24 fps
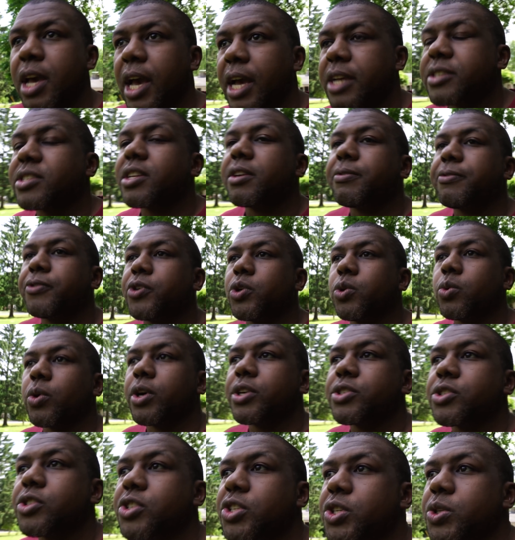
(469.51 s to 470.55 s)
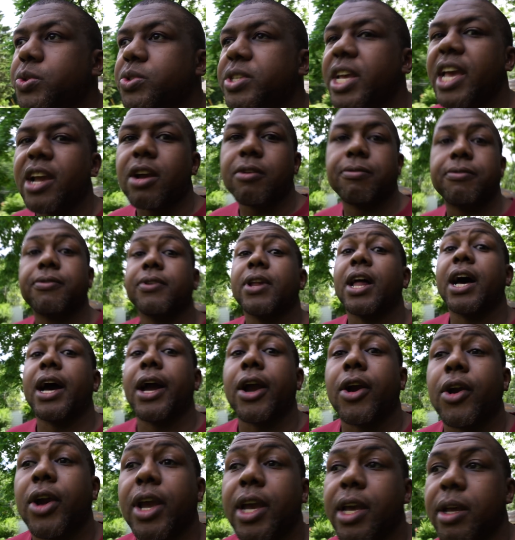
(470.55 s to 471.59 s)
as if you was to take a
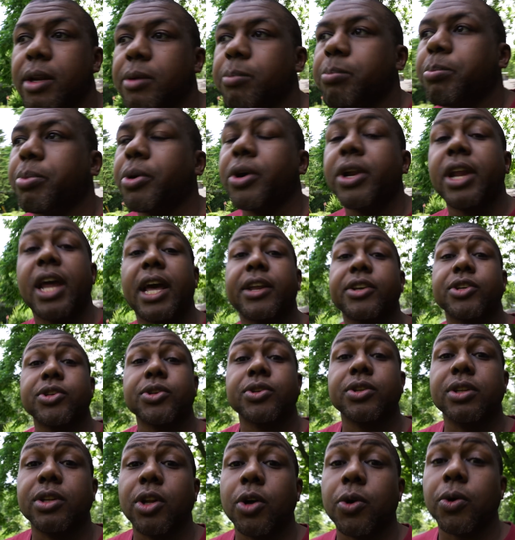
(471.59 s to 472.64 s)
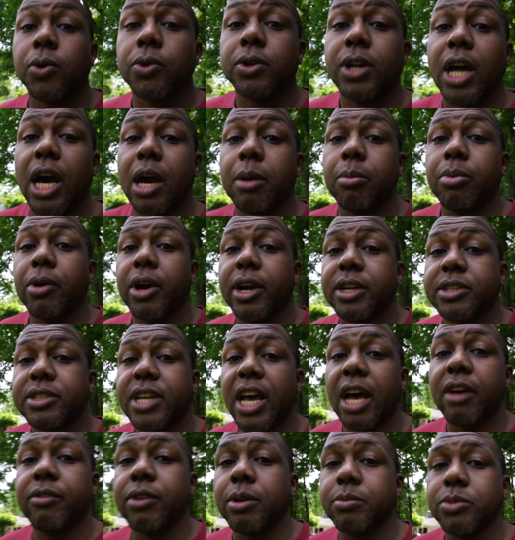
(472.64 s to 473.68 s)
flyer and put it at your local library to
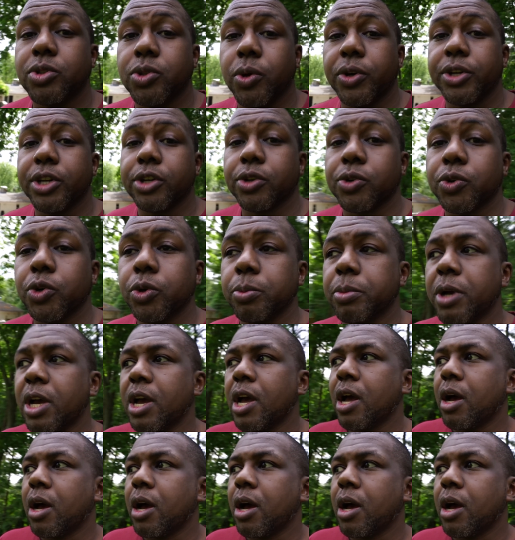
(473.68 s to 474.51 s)
have them join your group,